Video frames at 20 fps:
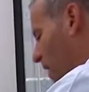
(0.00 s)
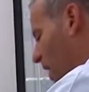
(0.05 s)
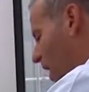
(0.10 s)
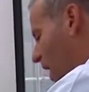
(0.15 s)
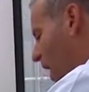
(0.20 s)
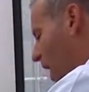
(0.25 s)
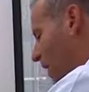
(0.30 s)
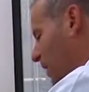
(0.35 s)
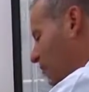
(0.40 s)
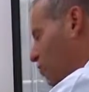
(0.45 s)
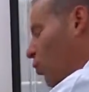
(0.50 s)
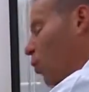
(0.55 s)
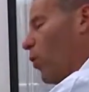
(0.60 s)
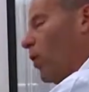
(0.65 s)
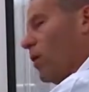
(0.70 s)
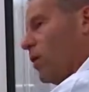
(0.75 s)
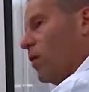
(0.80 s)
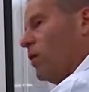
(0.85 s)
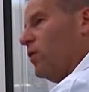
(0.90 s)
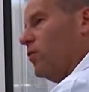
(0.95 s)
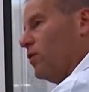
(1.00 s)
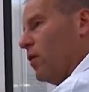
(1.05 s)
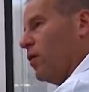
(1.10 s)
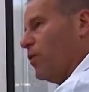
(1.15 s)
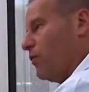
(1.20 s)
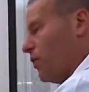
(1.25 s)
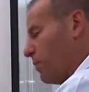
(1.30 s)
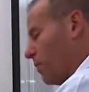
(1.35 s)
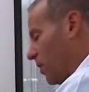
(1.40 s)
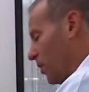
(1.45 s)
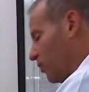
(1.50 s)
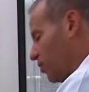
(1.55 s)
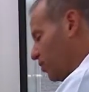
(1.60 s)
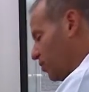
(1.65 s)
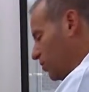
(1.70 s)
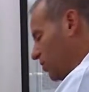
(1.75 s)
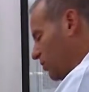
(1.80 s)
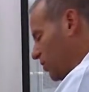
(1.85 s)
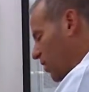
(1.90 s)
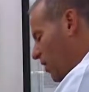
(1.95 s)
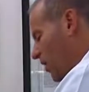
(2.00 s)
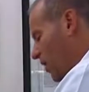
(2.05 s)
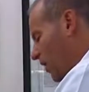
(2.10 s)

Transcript: high torque rotary motion